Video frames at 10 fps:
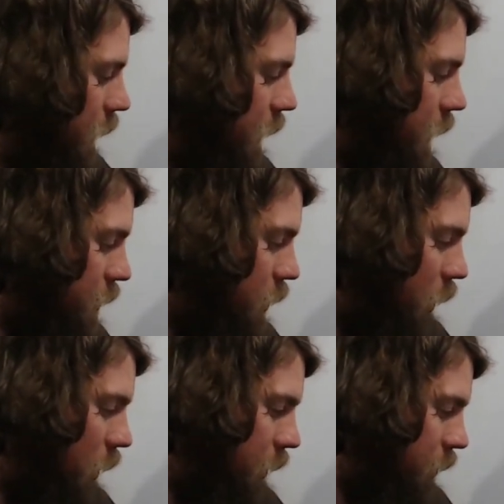it has
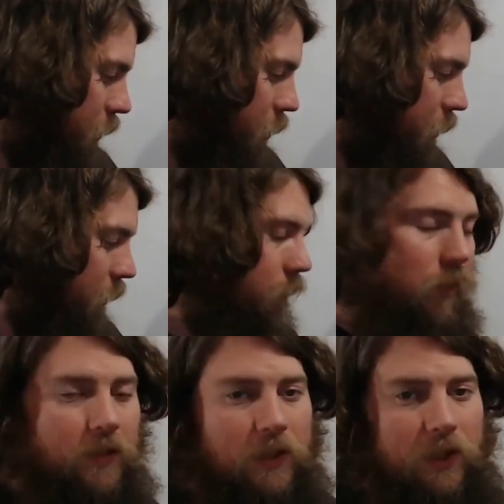gone
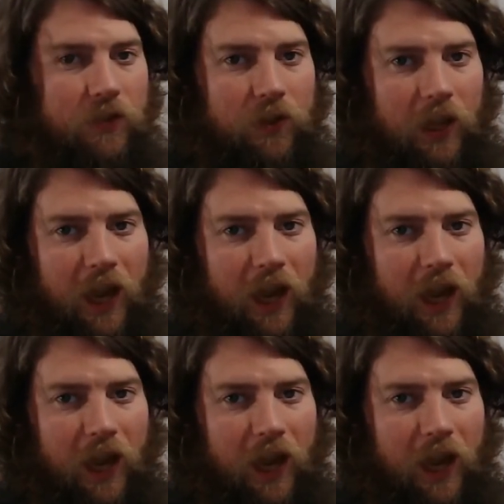256 feet